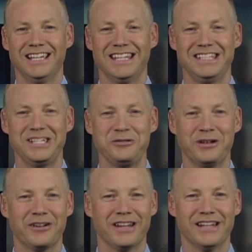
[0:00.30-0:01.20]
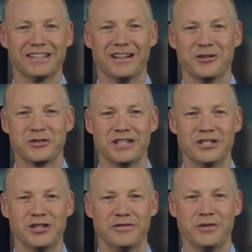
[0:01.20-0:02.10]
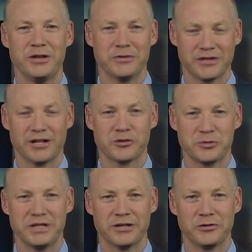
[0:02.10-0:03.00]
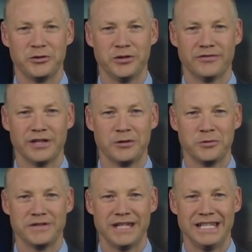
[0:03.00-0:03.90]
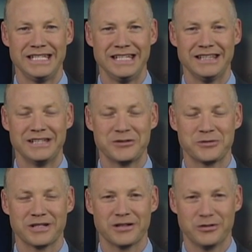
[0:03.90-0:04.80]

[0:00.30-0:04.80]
Continuing our Connect to Congress initiative with U.S. Congressman Darren LaHood of Illinois' 18th District.